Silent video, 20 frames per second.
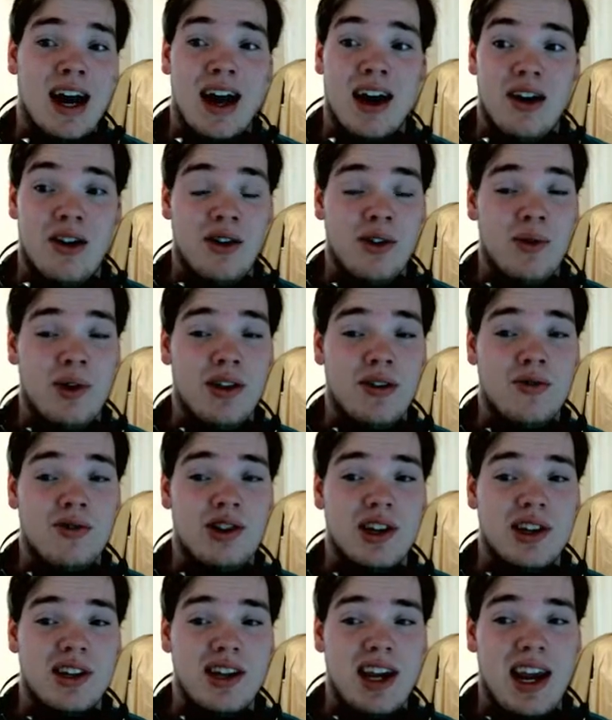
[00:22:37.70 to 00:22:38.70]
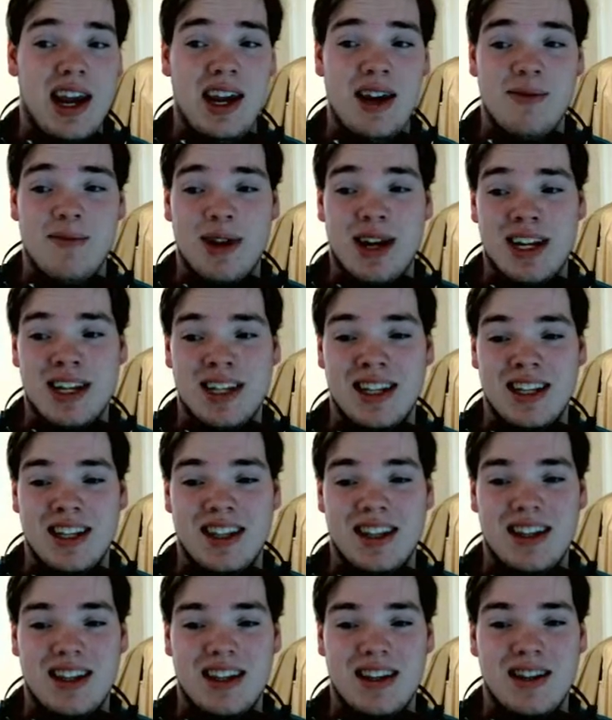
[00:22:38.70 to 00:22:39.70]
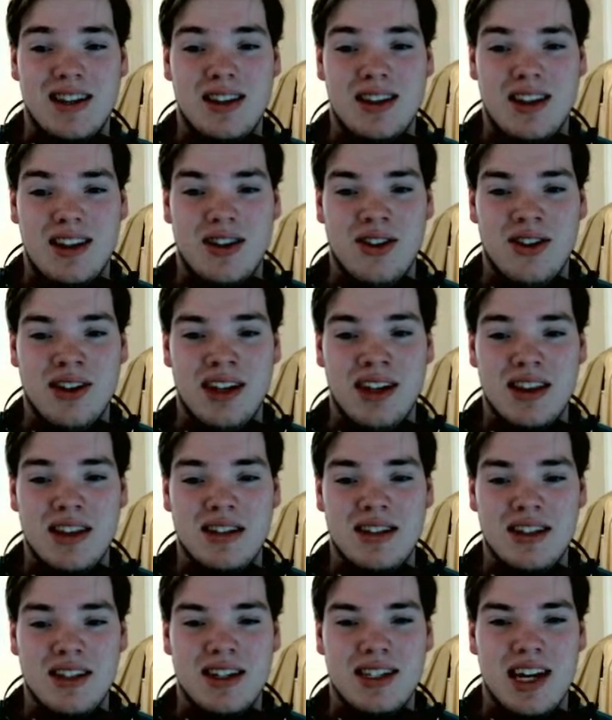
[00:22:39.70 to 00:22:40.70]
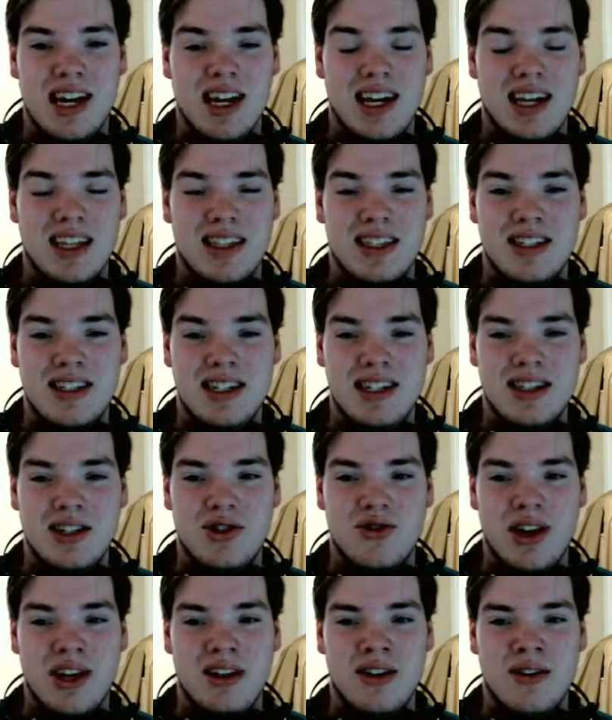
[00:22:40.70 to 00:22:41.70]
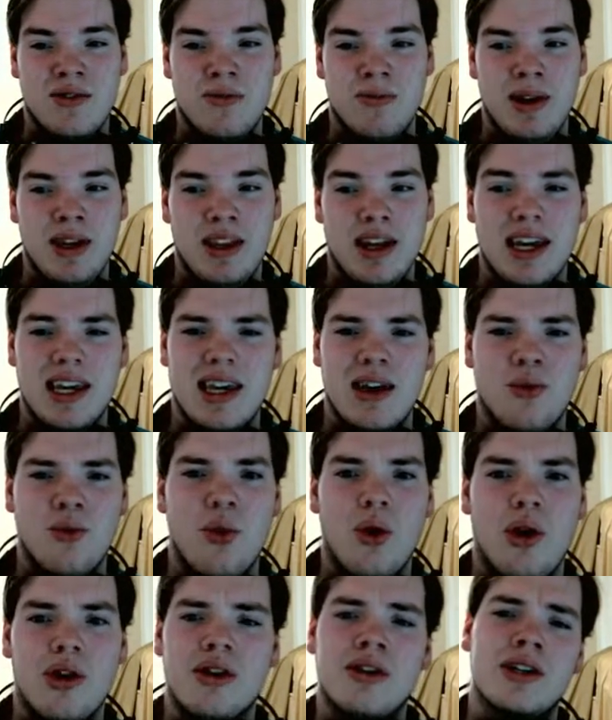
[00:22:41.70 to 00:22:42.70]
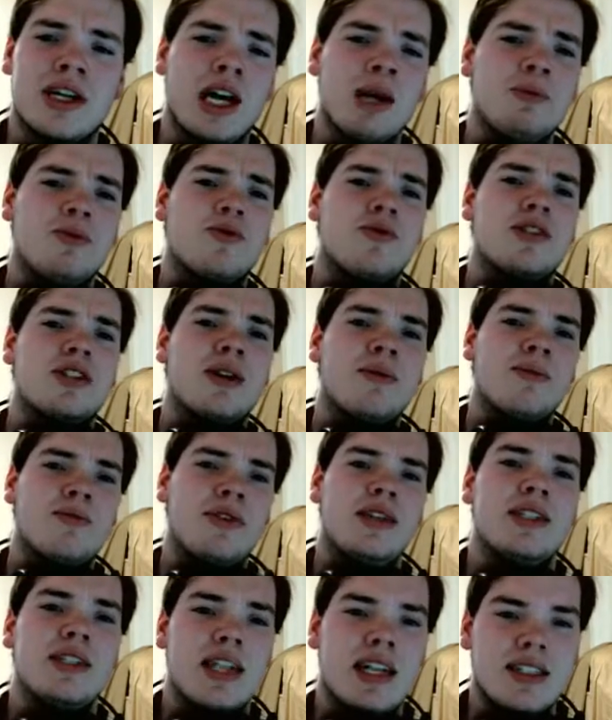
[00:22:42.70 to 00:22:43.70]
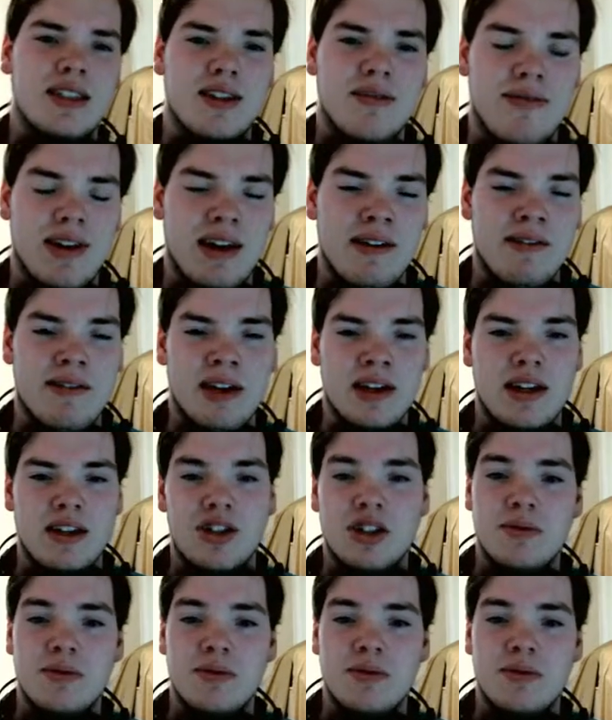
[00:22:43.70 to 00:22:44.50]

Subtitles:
all the way through Gen 8, man. Looking at this list, I can see the trend of me liking water types for some reason as the favorite.